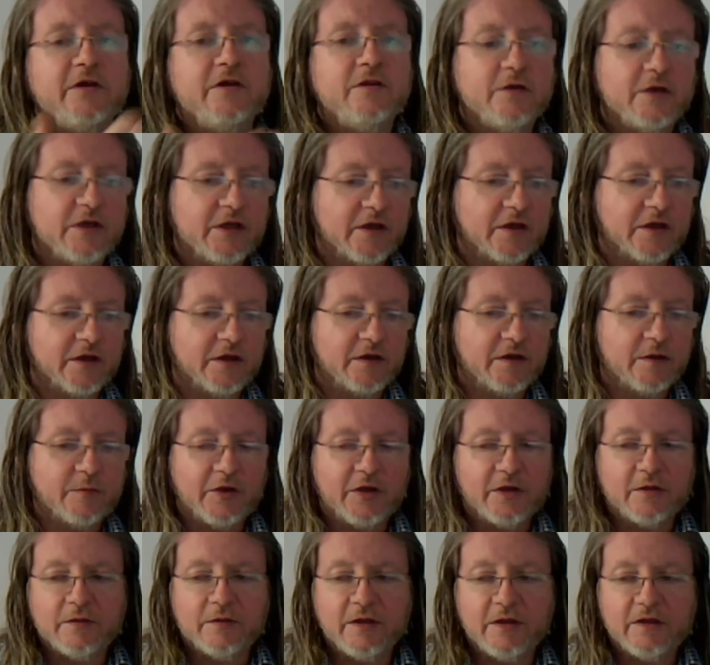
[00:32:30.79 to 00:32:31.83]
the case. I
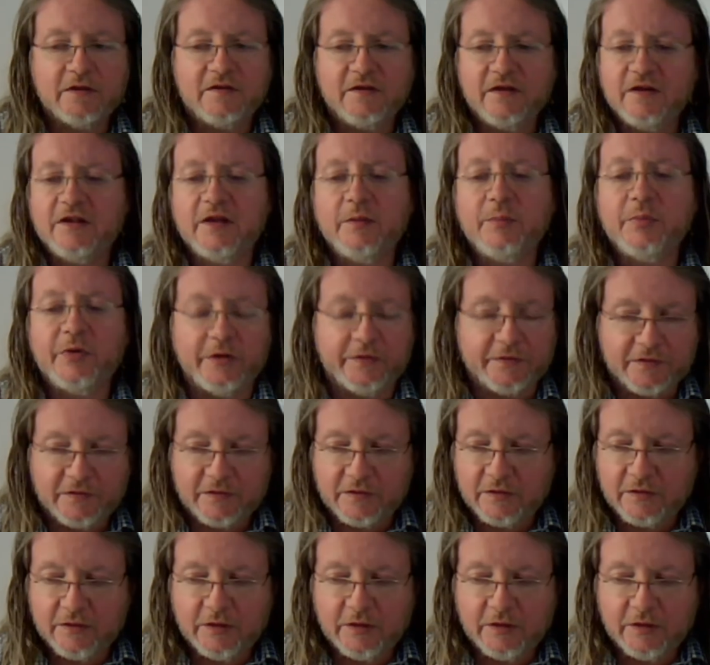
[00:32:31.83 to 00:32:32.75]
mean, it depends.